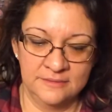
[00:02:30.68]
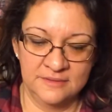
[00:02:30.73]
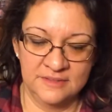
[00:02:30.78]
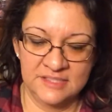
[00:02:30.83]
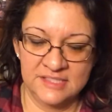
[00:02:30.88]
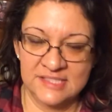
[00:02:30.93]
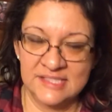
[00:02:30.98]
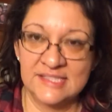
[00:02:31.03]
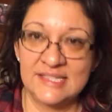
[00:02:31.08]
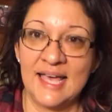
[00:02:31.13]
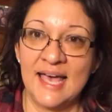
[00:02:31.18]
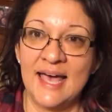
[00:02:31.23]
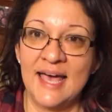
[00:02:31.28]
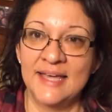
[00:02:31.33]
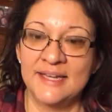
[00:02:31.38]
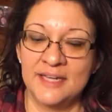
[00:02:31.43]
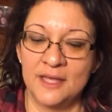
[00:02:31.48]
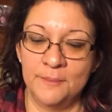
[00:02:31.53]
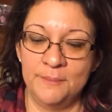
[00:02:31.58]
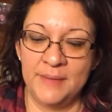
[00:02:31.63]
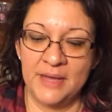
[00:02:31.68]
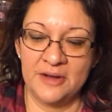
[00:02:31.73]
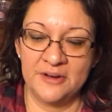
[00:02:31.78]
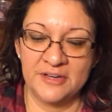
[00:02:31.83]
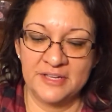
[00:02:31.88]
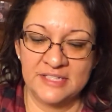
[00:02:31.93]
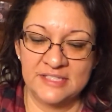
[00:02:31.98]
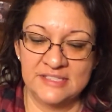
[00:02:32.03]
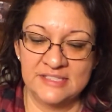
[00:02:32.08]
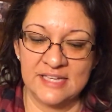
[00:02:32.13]
The sad
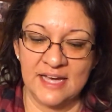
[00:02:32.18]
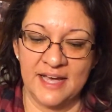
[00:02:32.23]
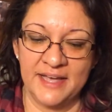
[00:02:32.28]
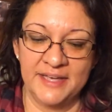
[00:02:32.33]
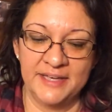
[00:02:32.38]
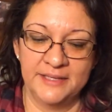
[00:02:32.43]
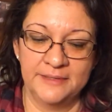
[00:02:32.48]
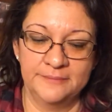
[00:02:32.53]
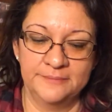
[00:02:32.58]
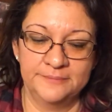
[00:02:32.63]
American diet.